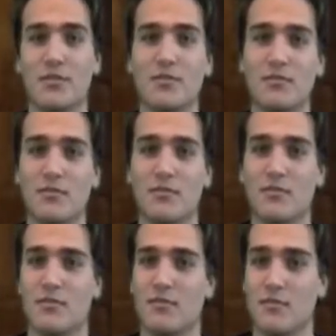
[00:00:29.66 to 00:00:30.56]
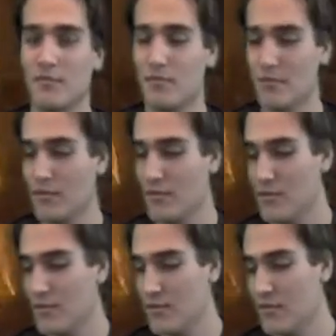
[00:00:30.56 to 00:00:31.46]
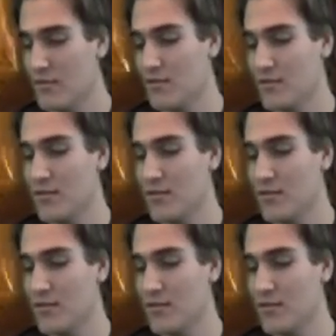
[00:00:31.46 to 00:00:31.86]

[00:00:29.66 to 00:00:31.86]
[no speech]